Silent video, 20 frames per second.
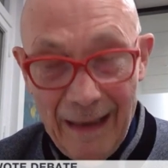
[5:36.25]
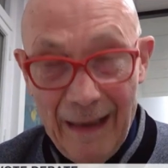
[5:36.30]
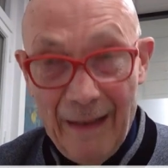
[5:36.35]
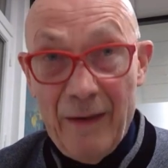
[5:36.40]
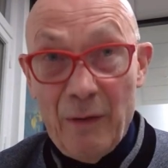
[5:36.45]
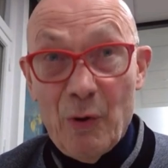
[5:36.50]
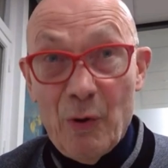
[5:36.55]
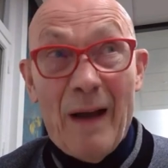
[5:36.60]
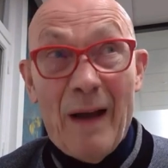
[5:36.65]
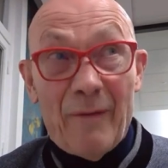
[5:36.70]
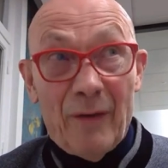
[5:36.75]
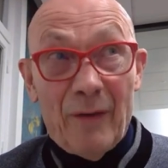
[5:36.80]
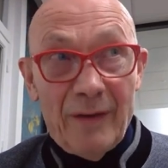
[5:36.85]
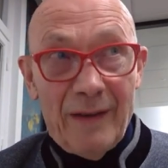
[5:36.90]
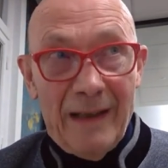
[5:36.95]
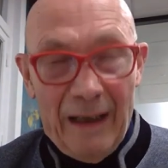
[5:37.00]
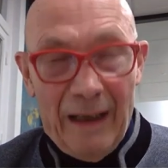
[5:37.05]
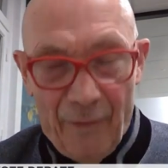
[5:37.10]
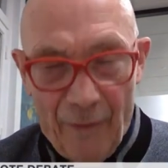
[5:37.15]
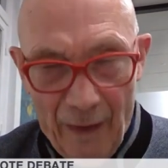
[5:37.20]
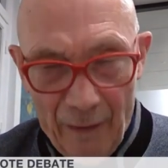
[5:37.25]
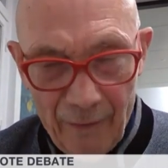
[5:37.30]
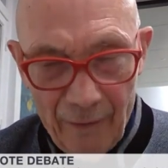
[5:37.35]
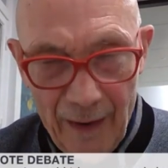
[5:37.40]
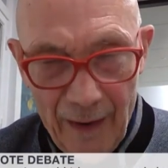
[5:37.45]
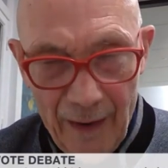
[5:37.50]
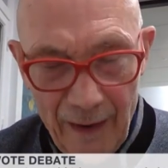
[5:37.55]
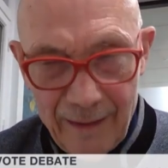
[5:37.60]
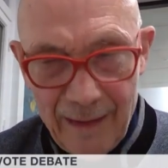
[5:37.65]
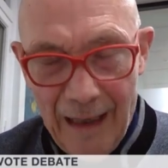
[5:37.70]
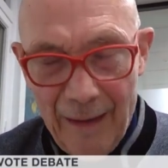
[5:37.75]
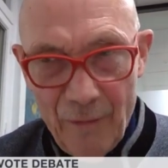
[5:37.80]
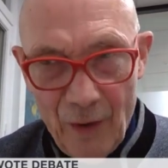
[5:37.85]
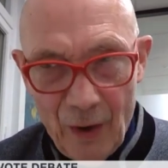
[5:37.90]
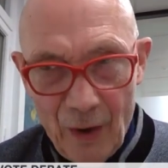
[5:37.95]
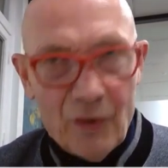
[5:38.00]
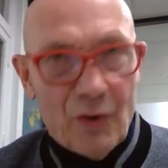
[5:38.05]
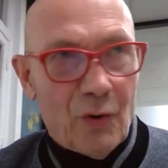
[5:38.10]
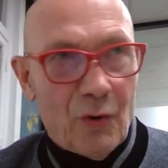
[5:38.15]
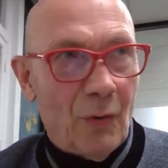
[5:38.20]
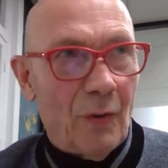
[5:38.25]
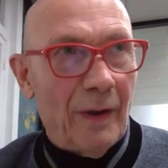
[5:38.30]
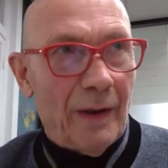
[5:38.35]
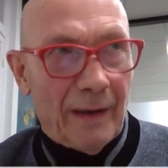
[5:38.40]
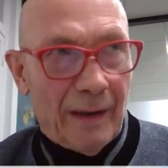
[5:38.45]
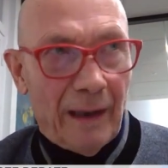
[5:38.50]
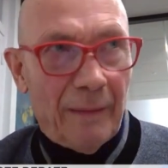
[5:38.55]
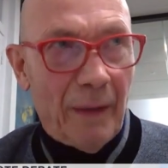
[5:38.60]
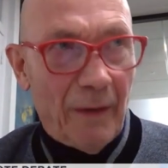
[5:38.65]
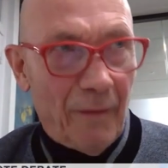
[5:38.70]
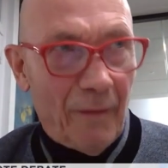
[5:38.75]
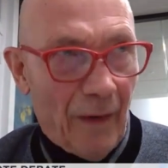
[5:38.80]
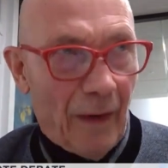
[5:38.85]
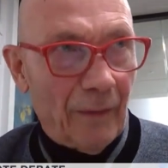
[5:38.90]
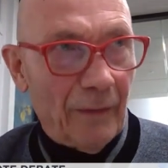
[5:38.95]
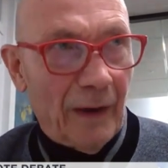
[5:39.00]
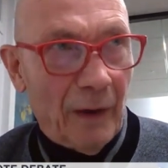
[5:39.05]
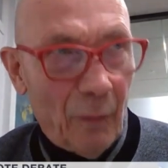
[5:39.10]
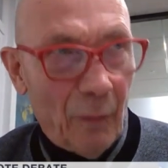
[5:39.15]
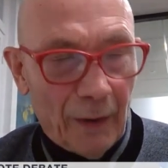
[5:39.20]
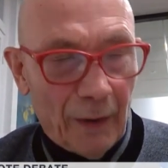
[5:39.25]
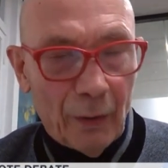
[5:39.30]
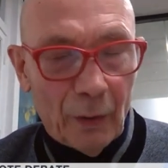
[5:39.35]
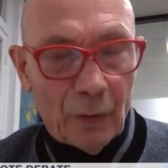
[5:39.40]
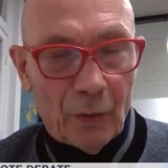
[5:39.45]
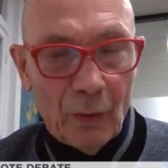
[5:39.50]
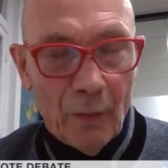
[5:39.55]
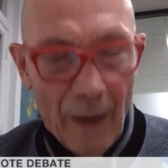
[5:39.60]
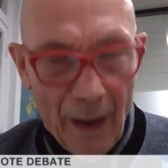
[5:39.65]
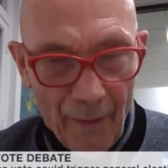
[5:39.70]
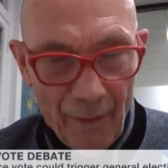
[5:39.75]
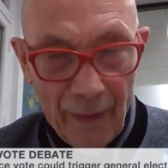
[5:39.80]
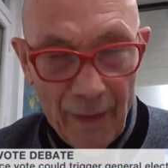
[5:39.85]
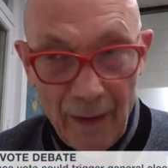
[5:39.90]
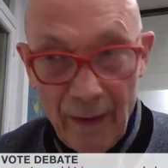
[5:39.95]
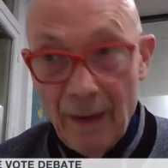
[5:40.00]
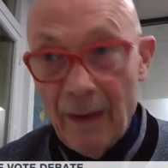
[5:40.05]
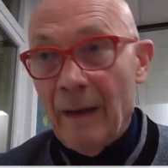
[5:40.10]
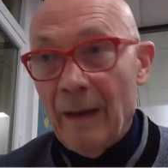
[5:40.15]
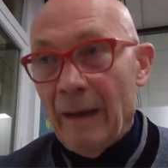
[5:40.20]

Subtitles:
and you haven't yet found it, I'm not sure it can be found in 1 or 2 months,